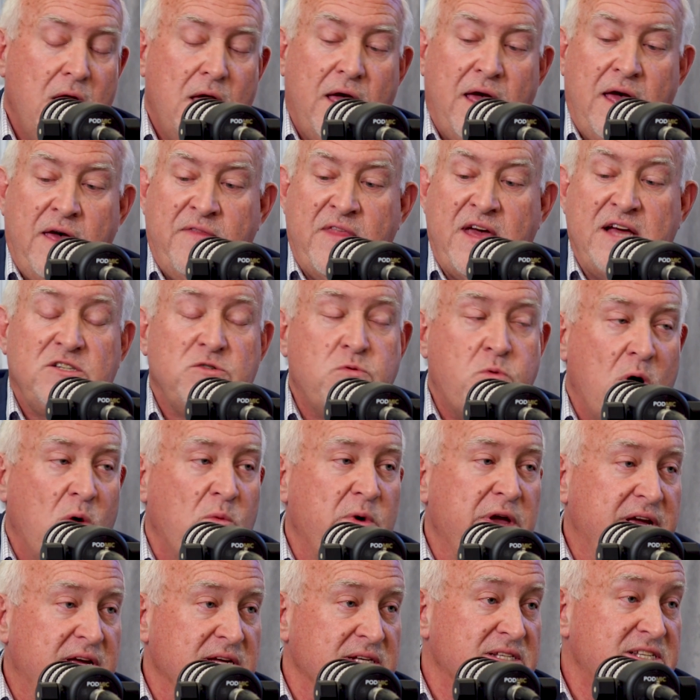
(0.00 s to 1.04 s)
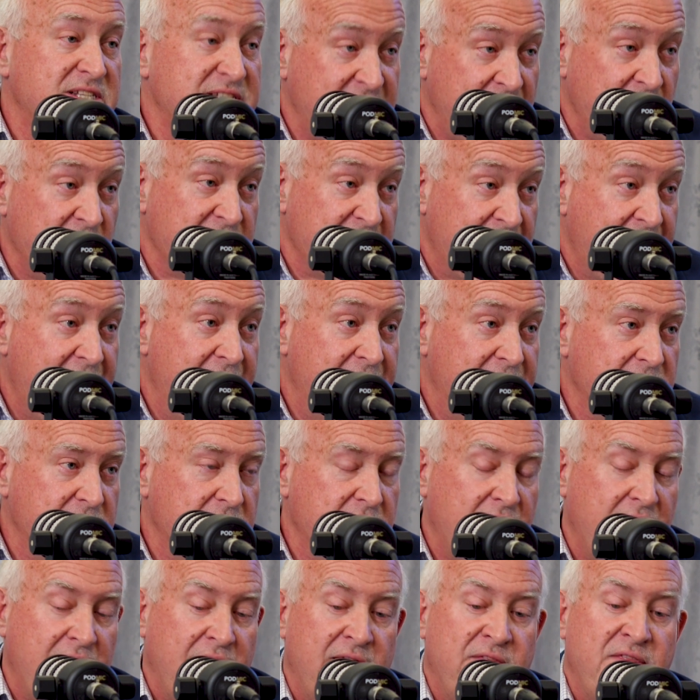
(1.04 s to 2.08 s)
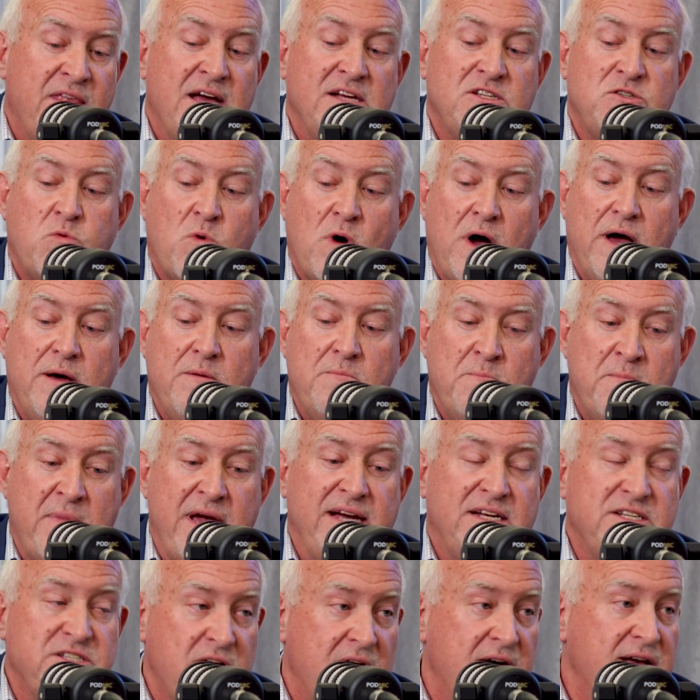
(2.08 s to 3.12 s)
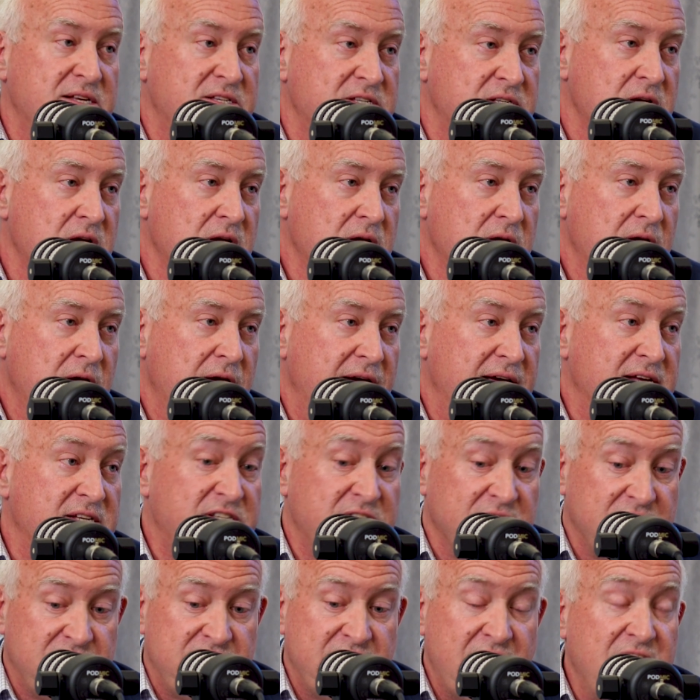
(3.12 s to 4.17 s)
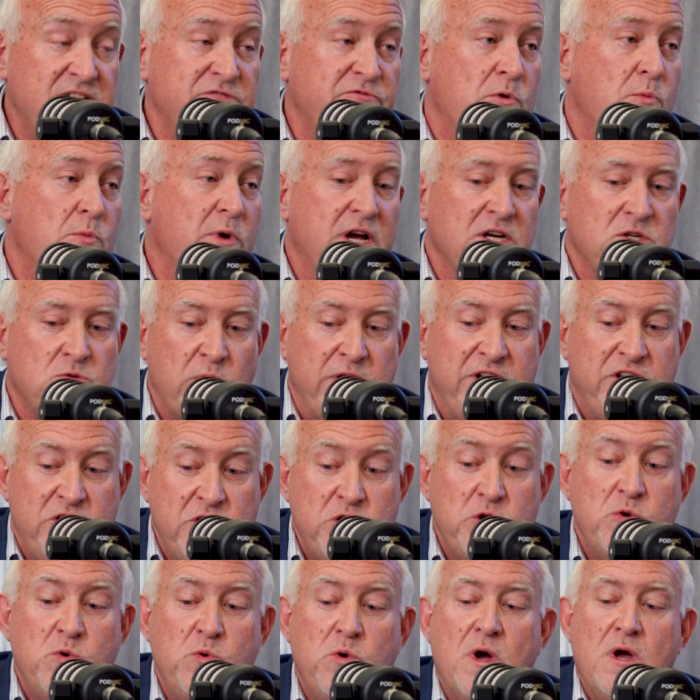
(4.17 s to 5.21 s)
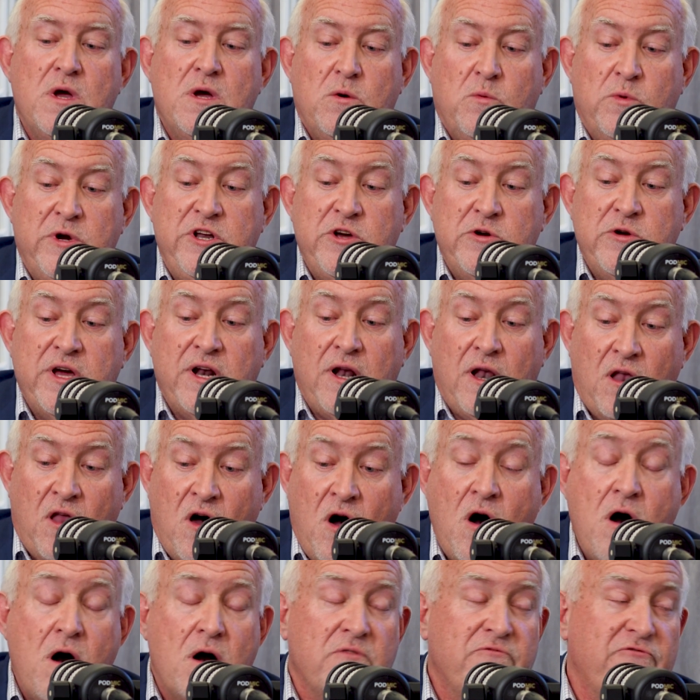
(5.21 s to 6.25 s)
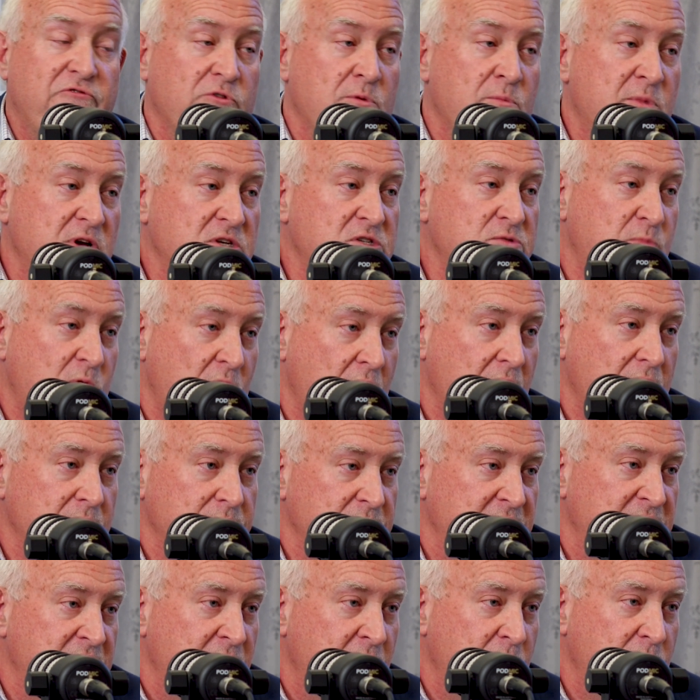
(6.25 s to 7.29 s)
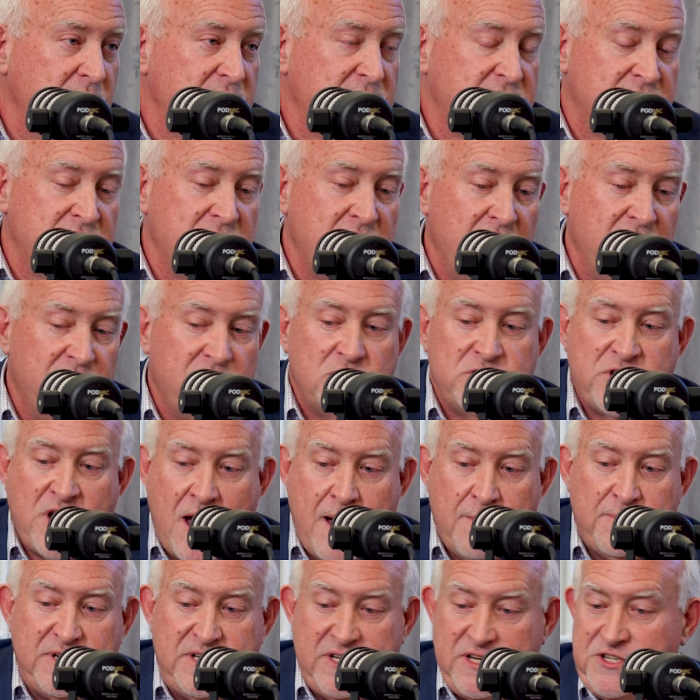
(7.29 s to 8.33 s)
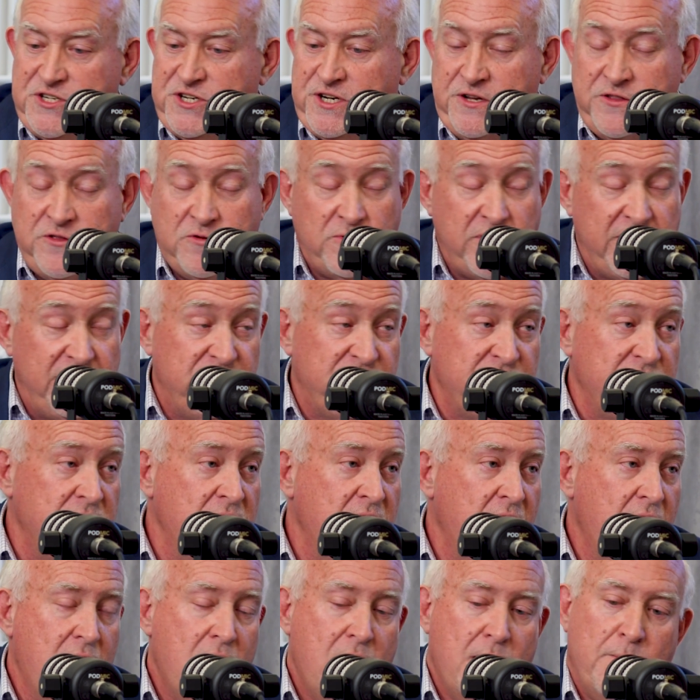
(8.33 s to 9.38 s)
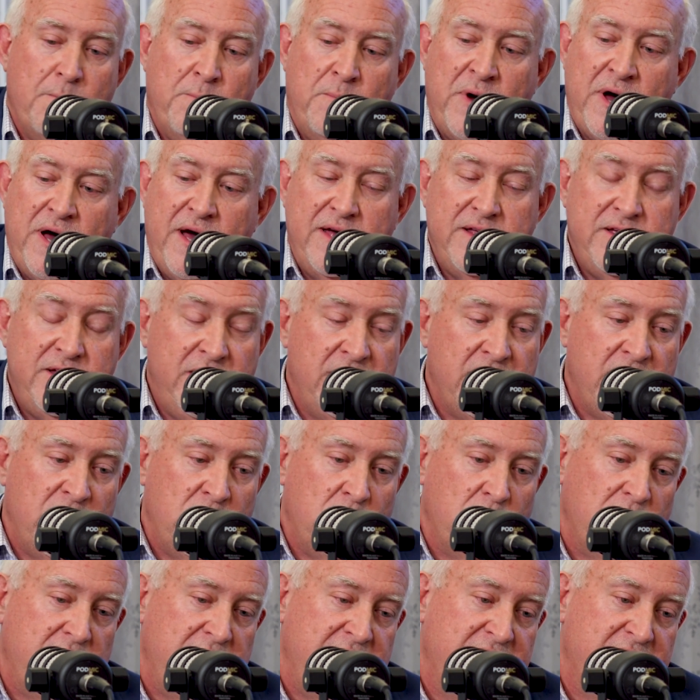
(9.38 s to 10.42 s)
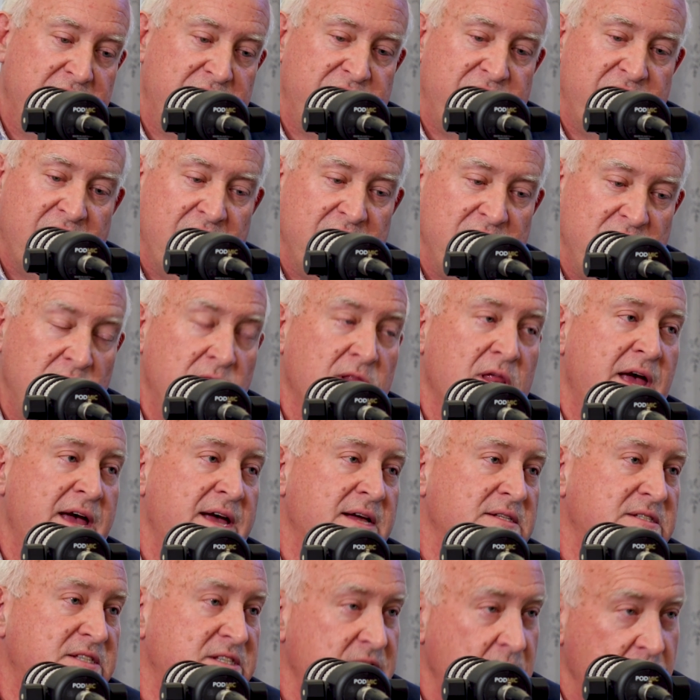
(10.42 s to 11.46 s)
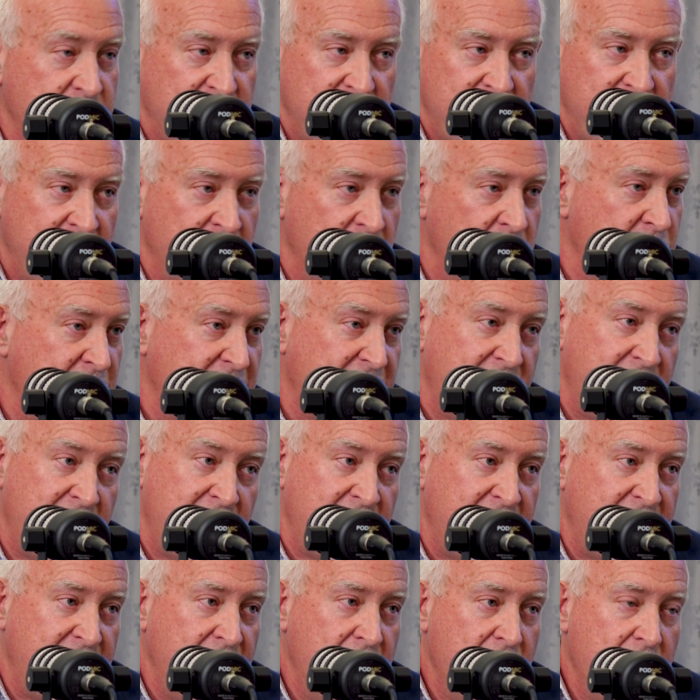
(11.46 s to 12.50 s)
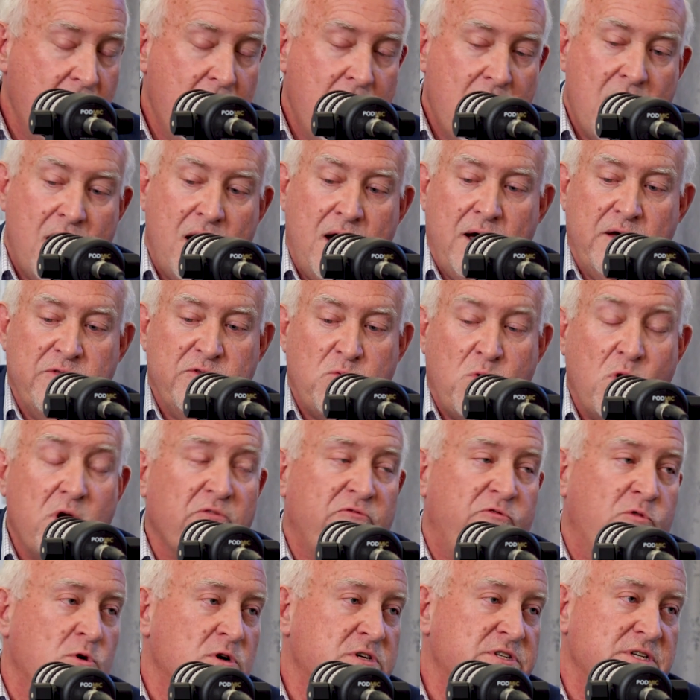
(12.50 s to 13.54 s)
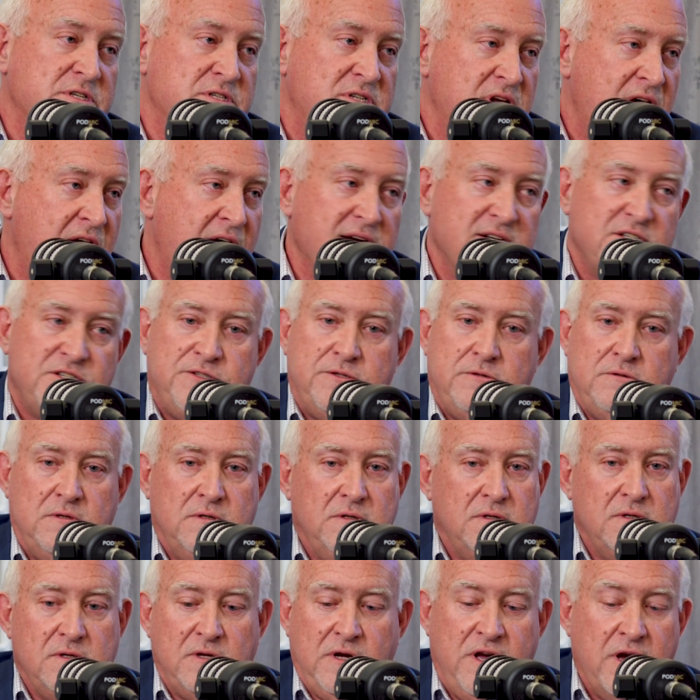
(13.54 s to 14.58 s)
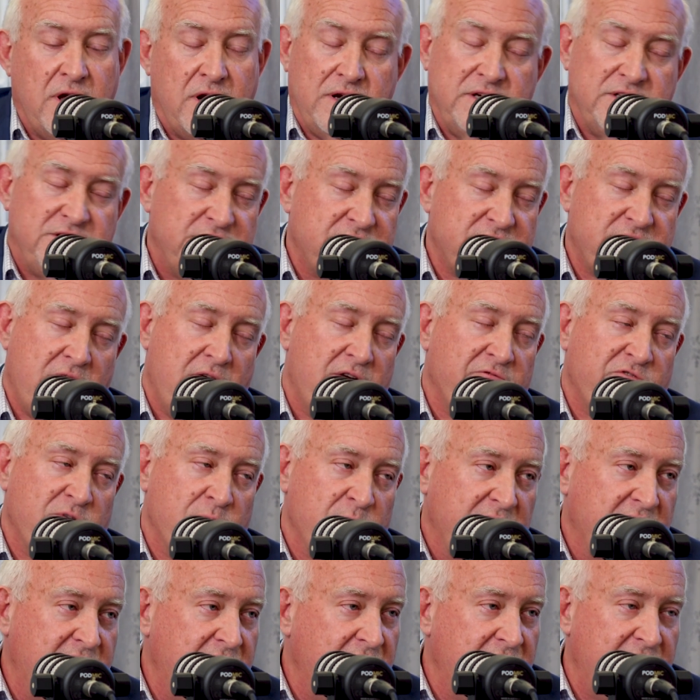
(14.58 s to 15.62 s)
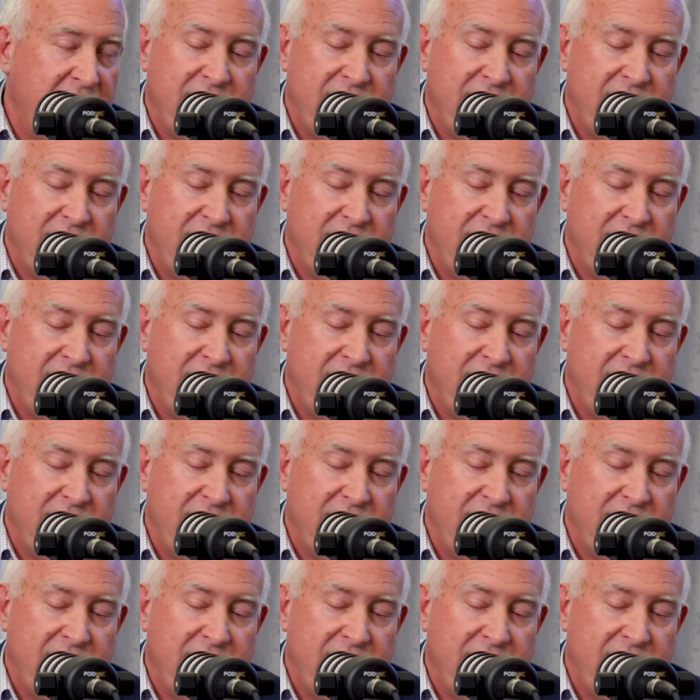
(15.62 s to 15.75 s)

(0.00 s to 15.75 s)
And that's why we can sell that. And that's what makes us as successful, because we do get along for most part. It's there's competition in the region, but if you land something here in McKinney, the workforce is not going to just come from McKinney.